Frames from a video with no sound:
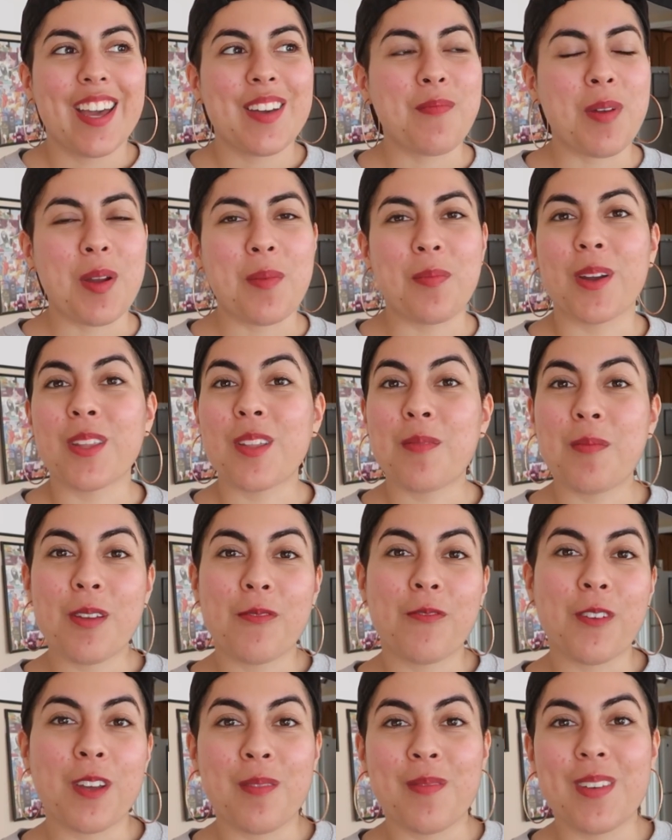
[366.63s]
My brother
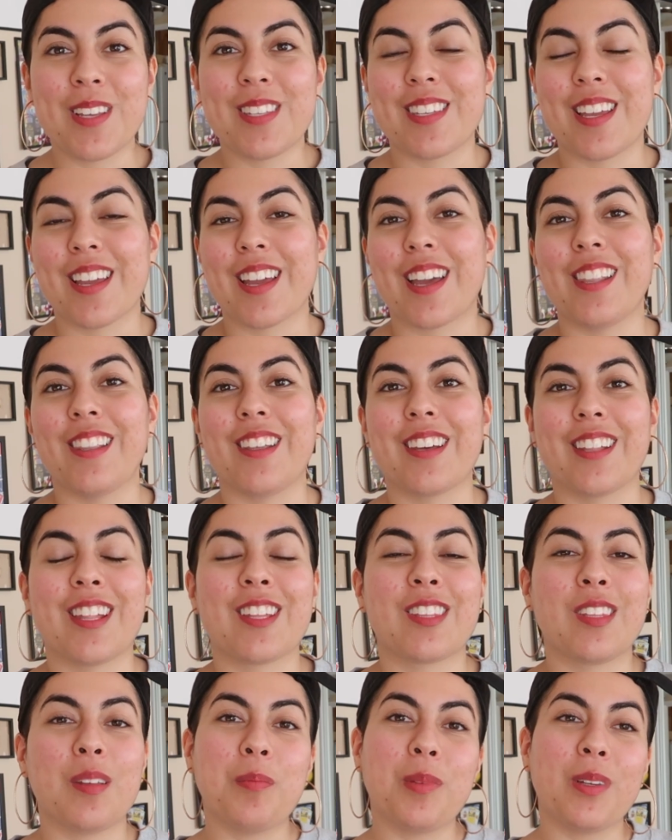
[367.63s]
made fun of me saying I look
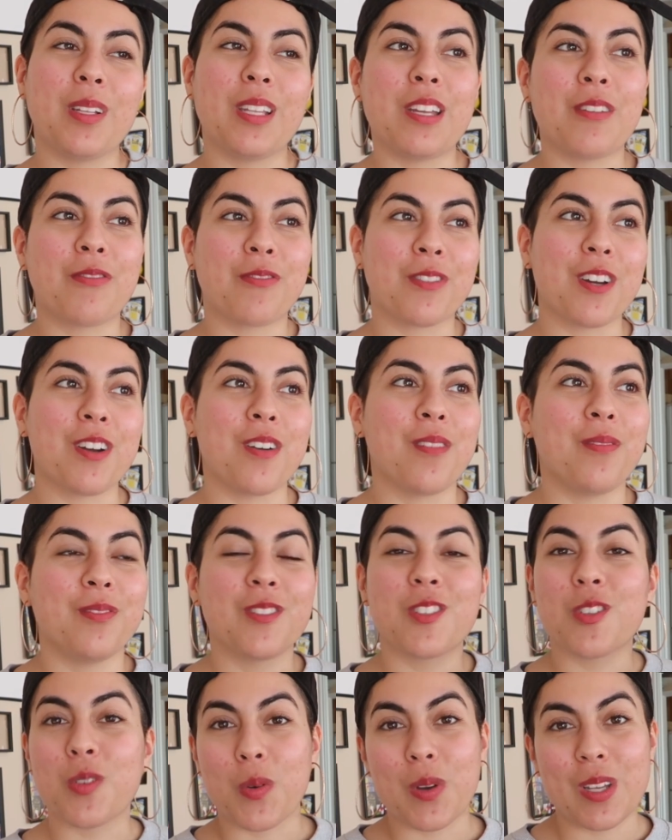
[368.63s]
like the bully
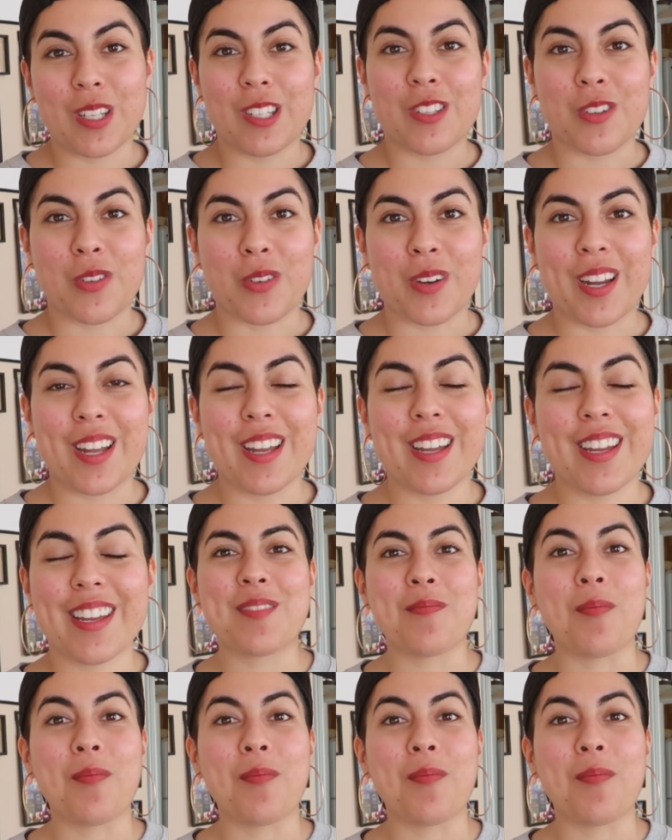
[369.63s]
from Toy Story.